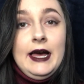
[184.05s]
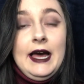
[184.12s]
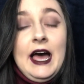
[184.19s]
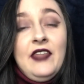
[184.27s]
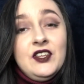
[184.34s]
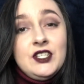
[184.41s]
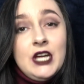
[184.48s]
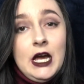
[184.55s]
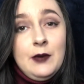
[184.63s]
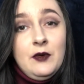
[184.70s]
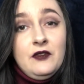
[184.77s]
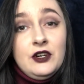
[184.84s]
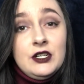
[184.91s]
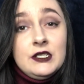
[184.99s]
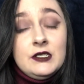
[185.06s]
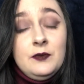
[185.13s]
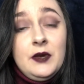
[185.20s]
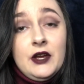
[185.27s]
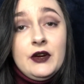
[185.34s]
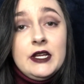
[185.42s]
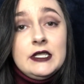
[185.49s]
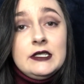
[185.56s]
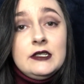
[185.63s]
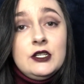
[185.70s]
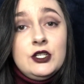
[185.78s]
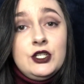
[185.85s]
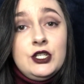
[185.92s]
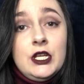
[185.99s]
At the time of her disappearance,
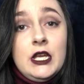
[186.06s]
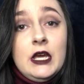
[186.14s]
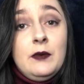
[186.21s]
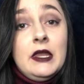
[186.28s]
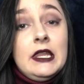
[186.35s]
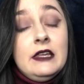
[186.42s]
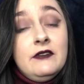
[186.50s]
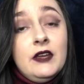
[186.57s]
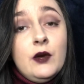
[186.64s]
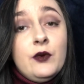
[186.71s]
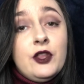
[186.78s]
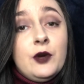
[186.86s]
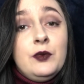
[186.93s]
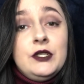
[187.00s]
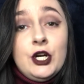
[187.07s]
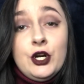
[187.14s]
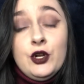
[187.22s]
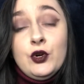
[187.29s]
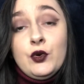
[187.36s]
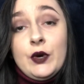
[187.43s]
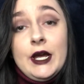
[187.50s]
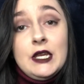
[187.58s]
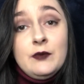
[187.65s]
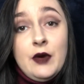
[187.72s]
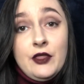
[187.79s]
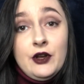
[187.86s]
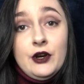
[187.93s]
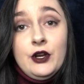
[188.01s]
she had been living with her paternal
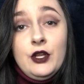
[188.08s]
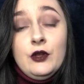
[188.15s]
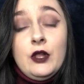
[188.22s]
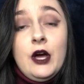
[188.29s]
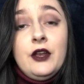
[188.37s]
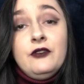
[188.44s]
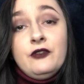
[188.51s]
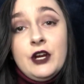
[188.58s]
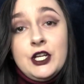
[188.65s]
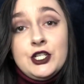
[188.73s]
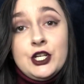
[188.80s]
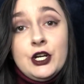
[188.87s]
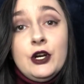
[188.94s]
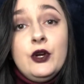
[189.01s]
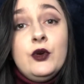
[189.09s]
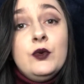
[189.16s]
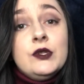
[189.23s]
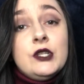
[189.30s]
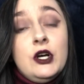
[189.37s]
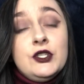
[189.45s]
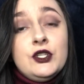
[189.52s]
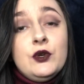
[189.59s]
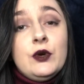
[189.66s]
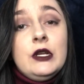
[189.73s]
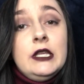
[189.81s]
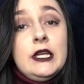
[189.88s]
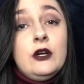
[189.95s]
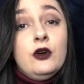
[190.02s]
grandmother, Yolanda Frazier, who was also
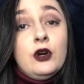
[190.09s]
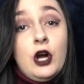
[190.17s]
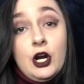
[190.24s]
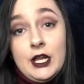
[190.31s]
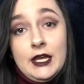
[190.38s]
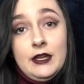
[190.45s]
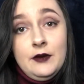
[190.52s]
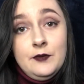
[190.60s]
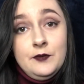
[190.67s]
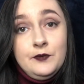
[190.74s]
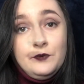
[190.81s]
her legal guardian.